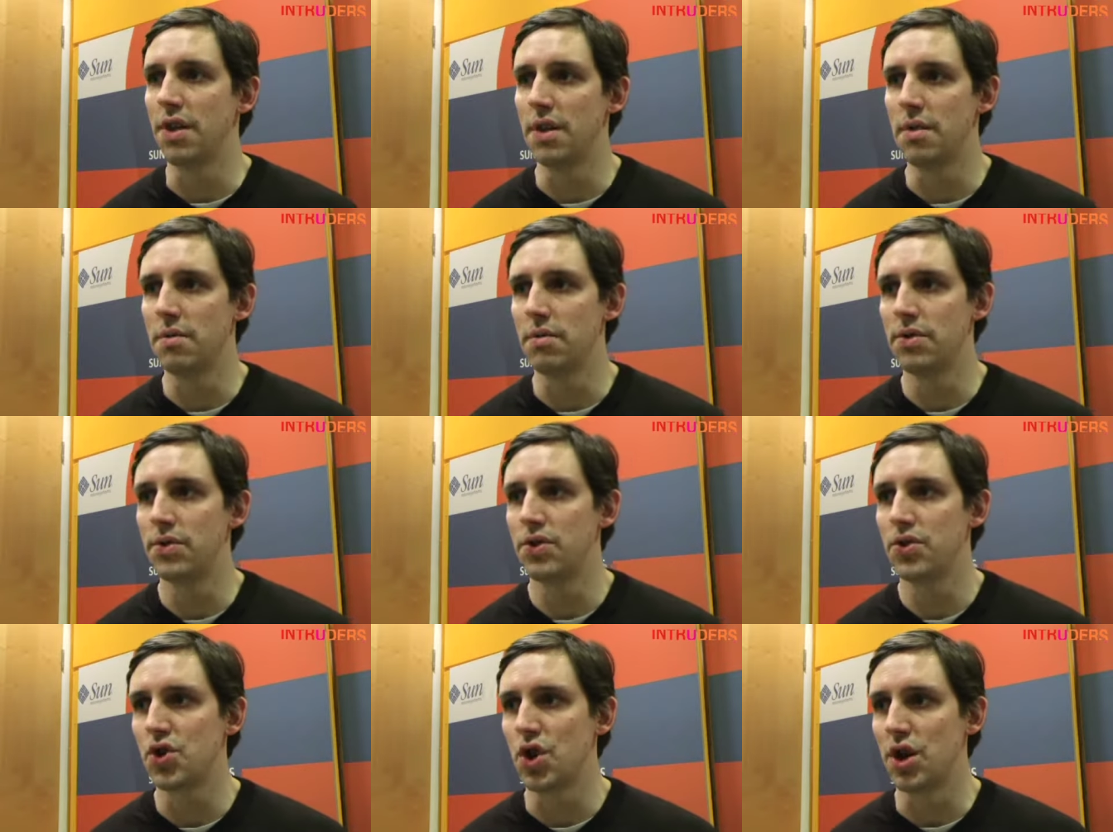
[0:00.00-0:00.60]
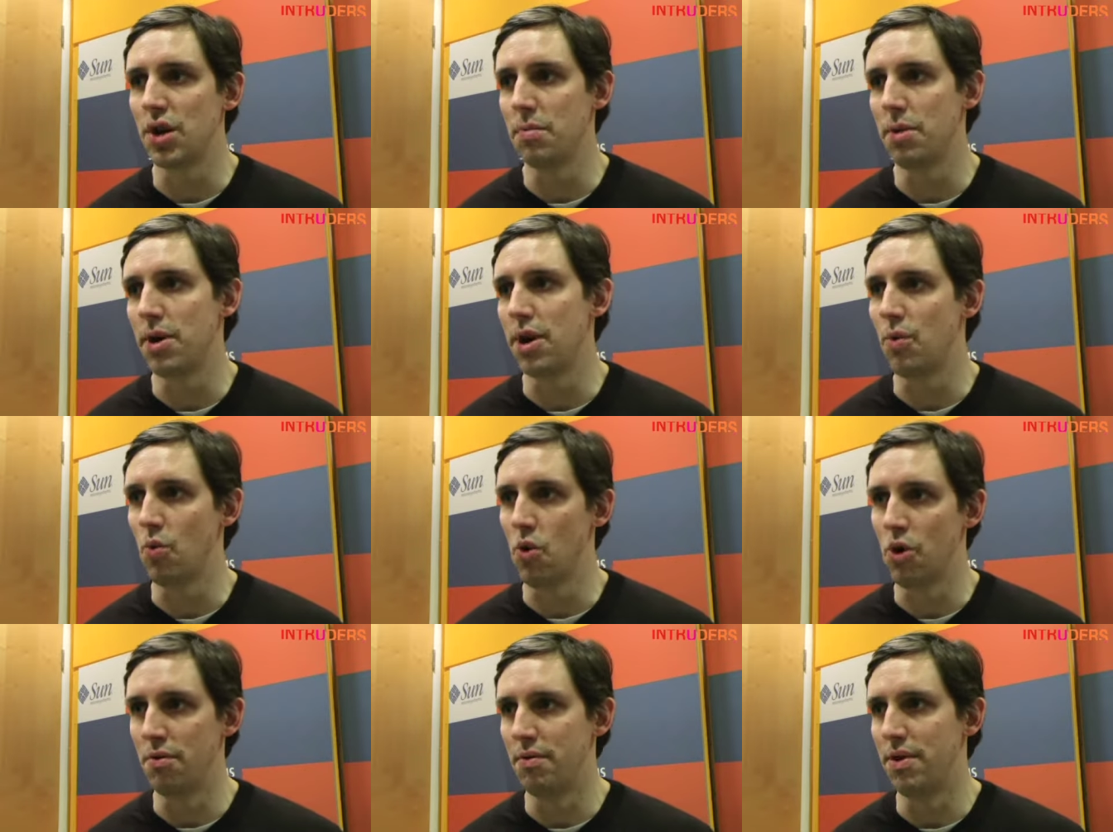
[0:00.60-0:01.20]
than trying to buy
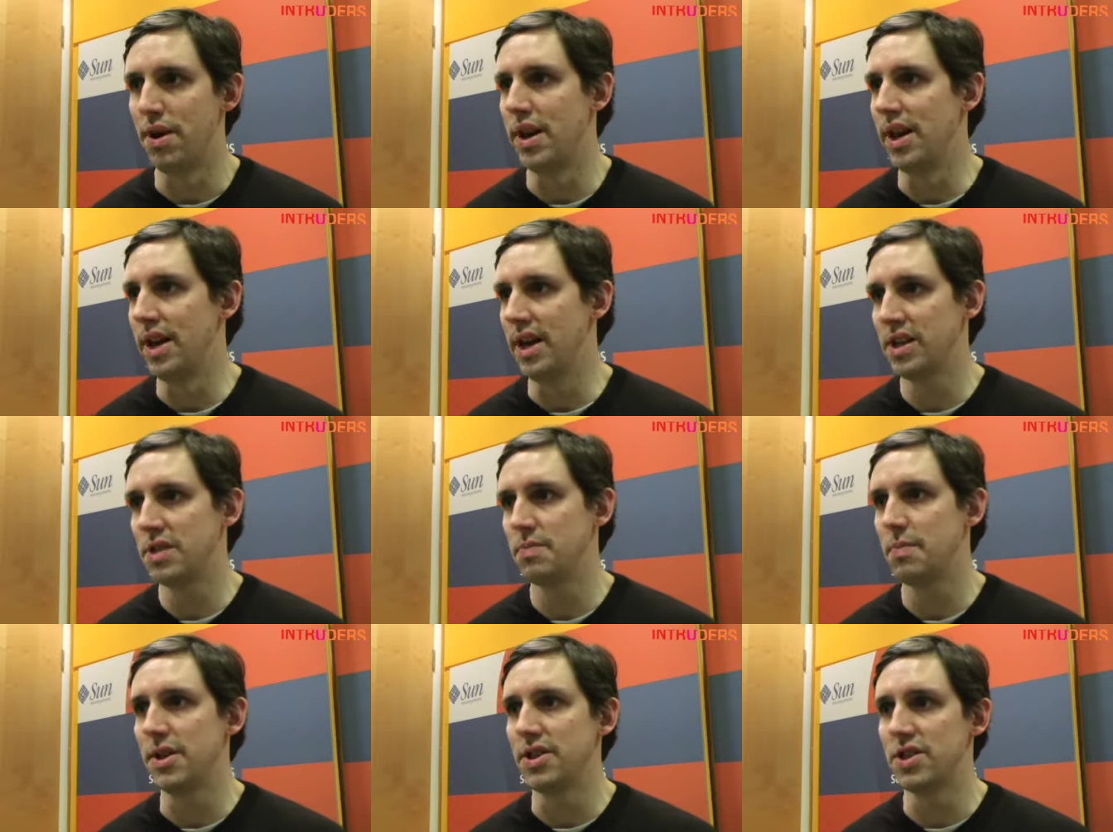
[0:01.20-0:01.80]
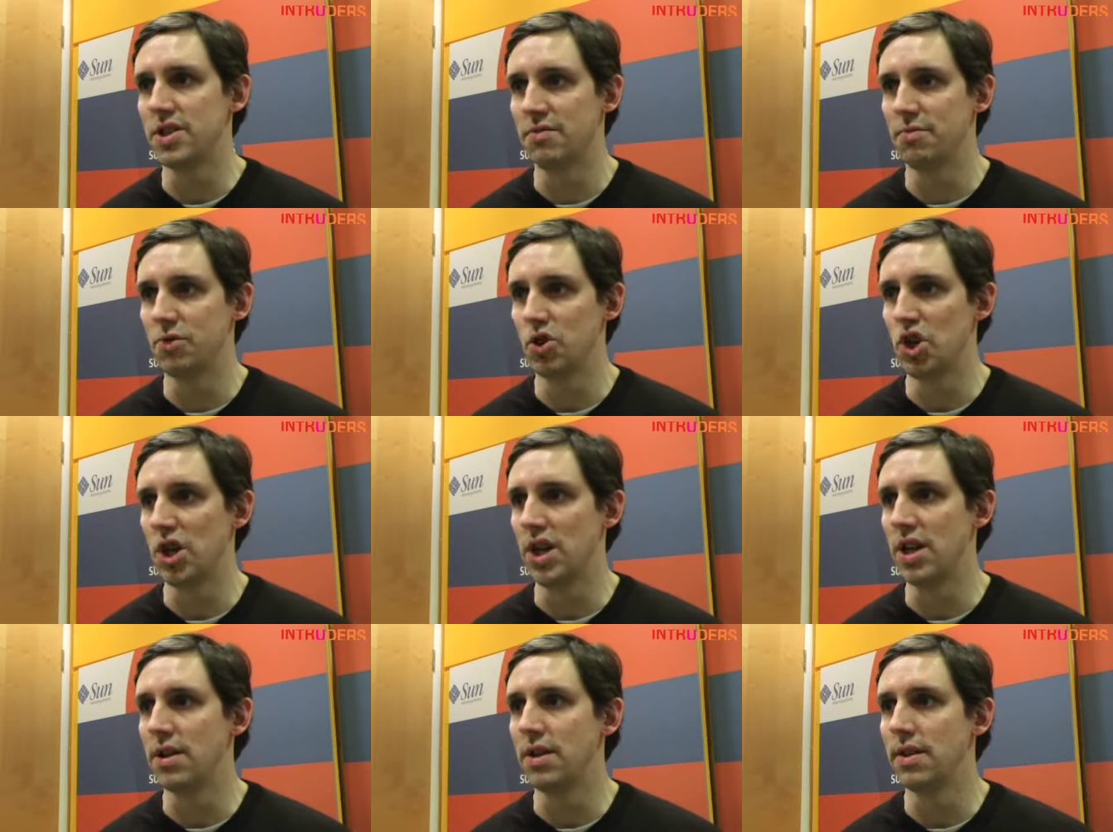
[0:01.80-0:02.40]
one really expensive
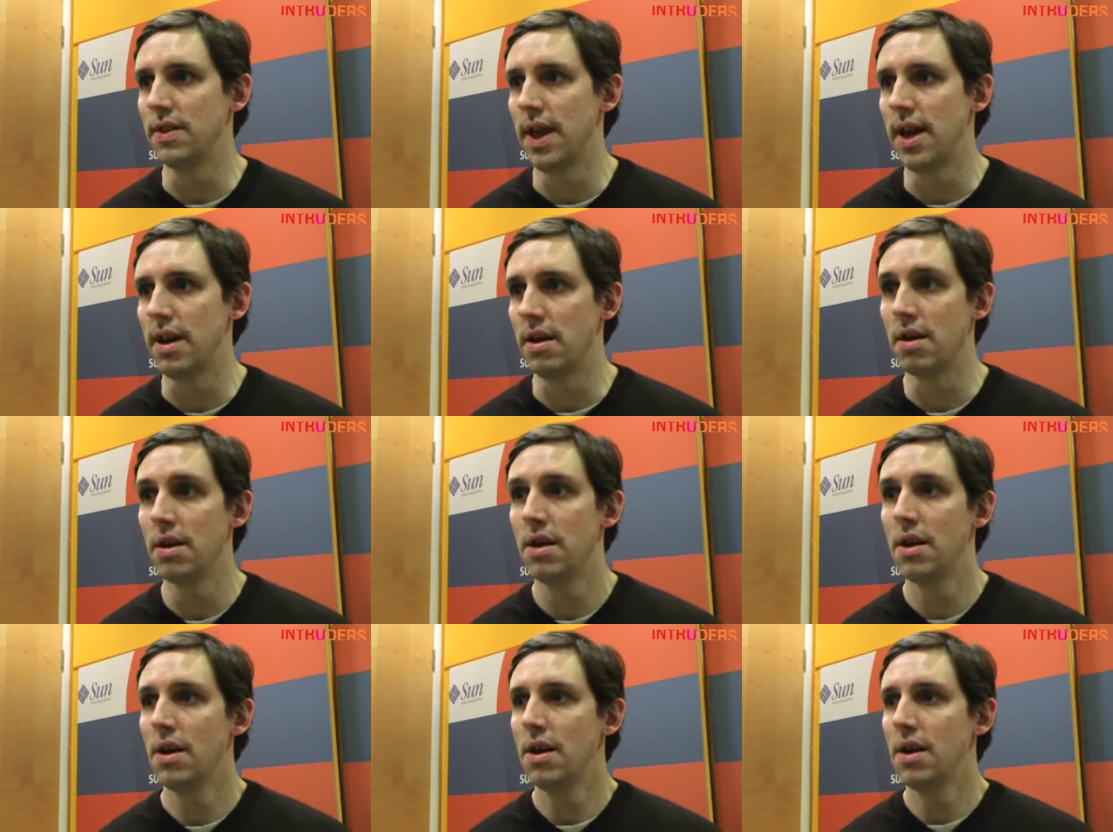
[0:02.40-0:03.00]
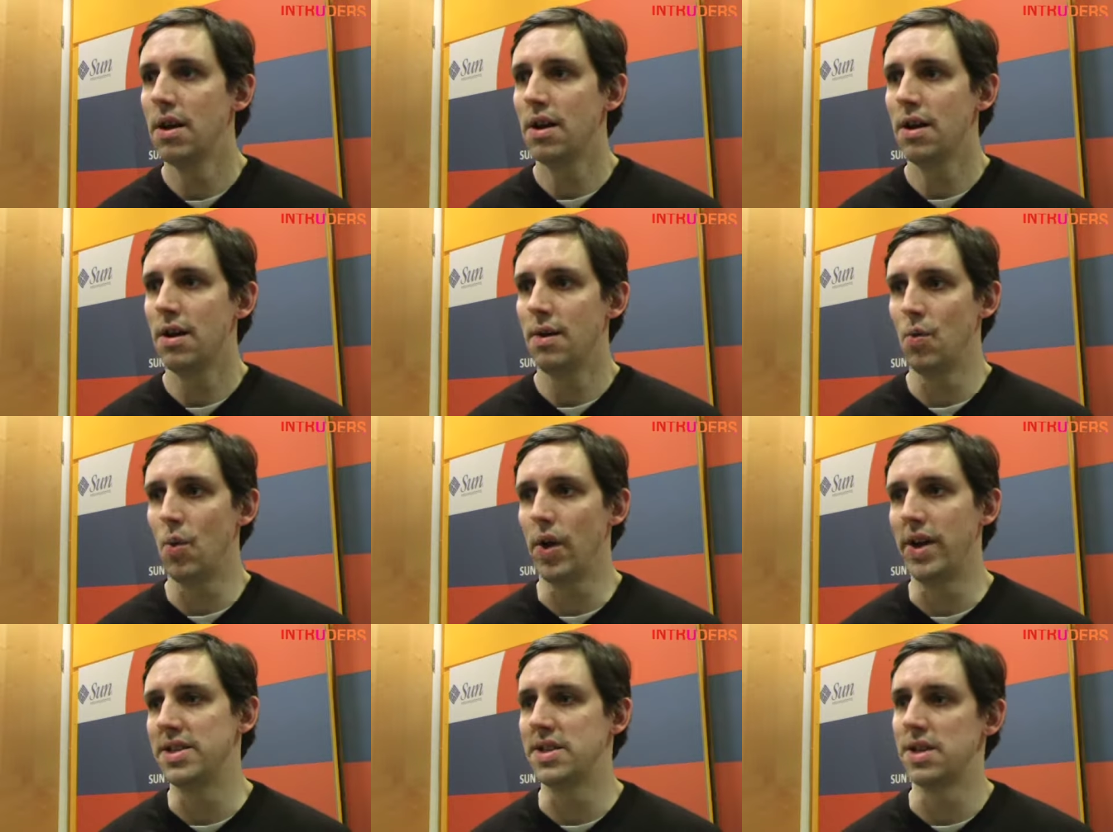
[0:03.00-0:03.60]
machine and then
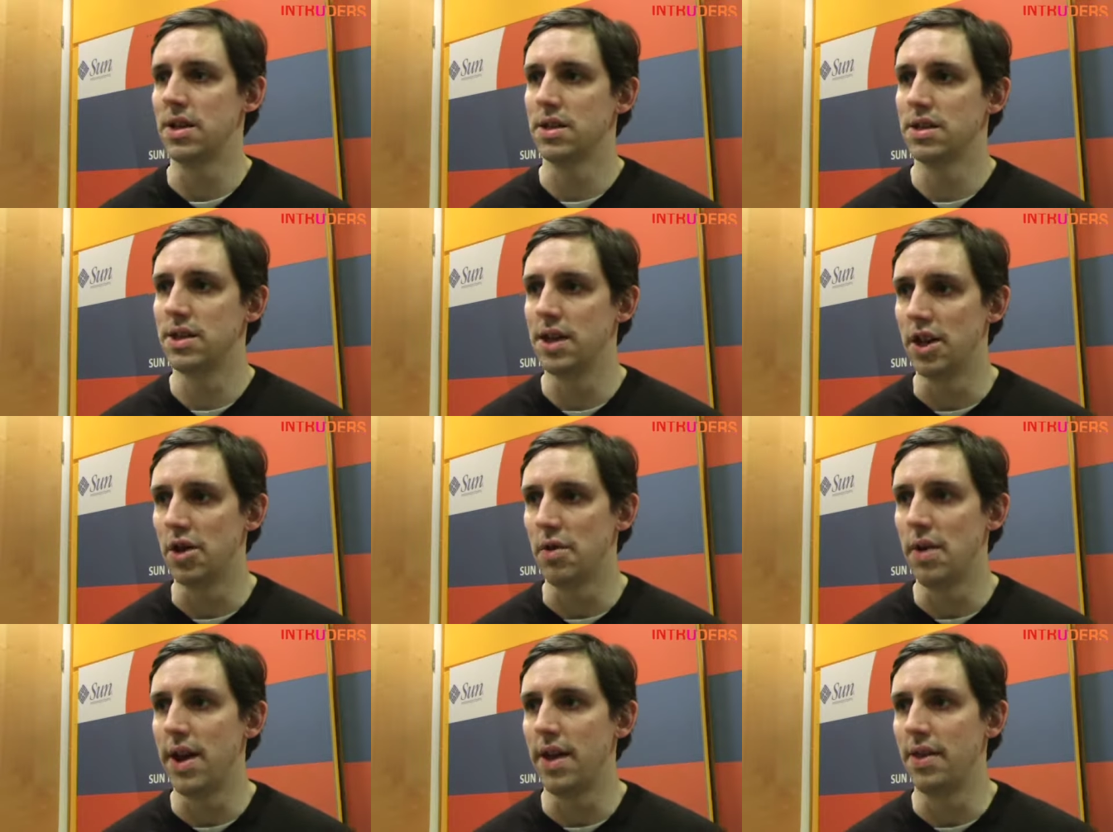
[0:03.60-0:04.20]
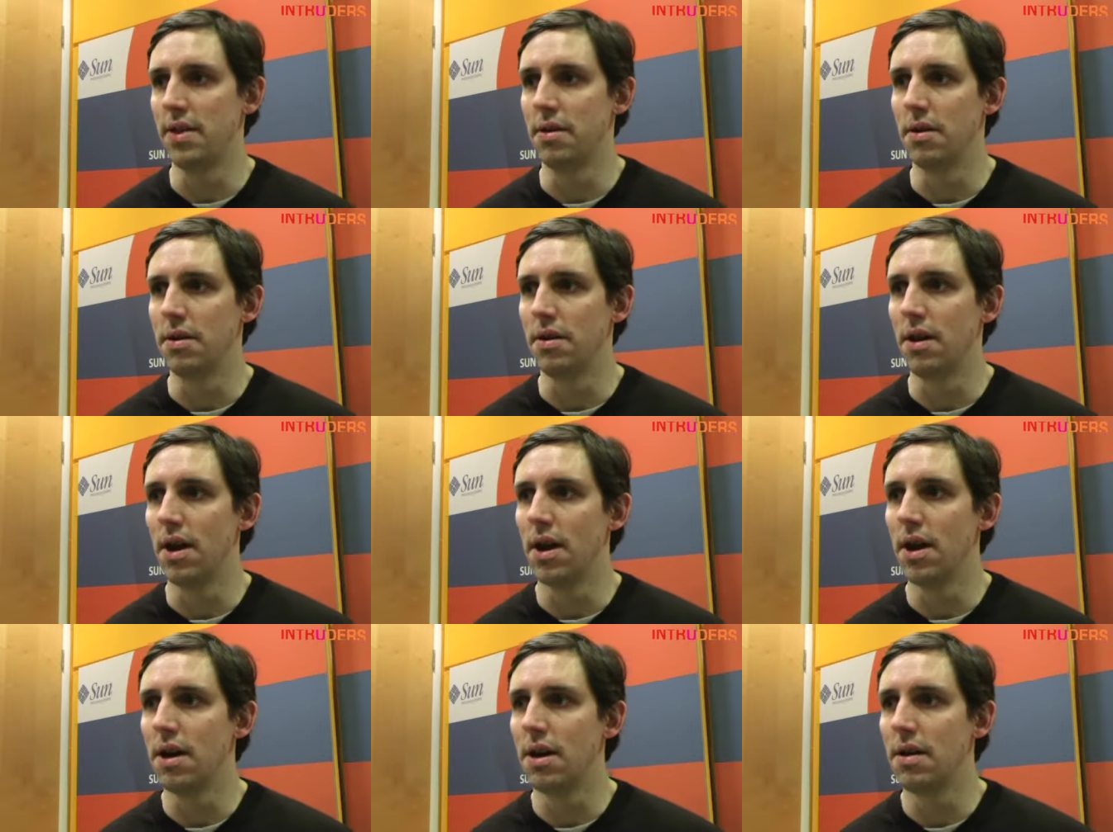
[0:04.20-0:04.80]
waiting until you hit the